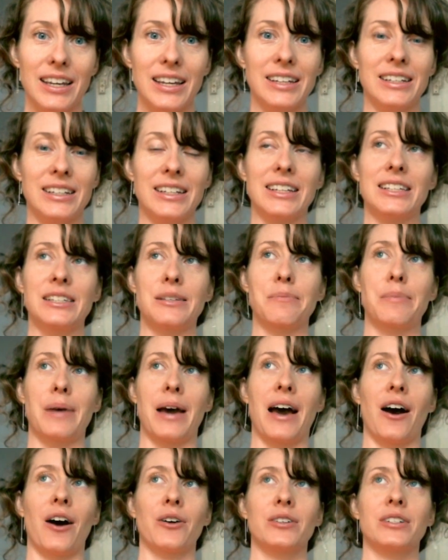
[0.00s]
it is
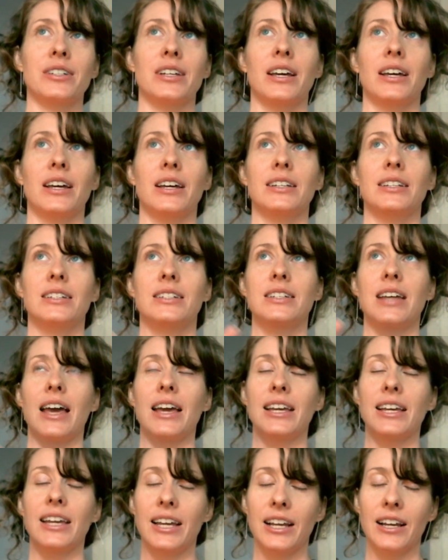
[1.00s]
about
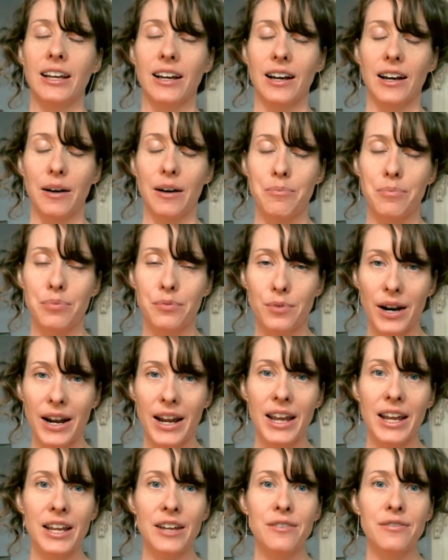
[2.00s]
taking a
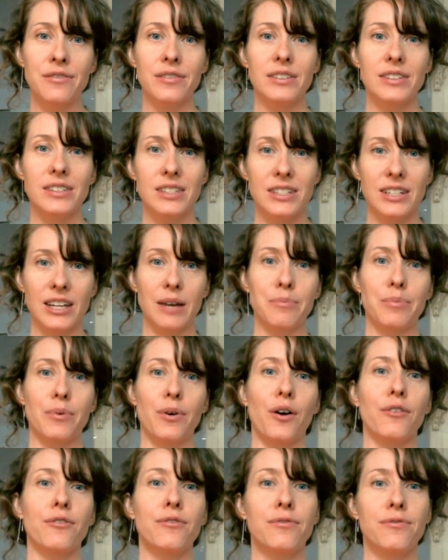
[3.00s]
brave step
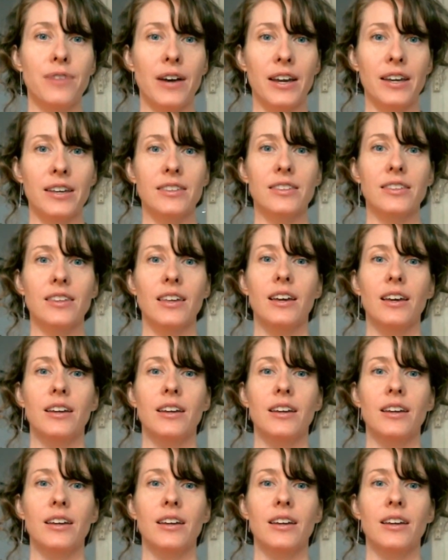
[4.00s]
of faith,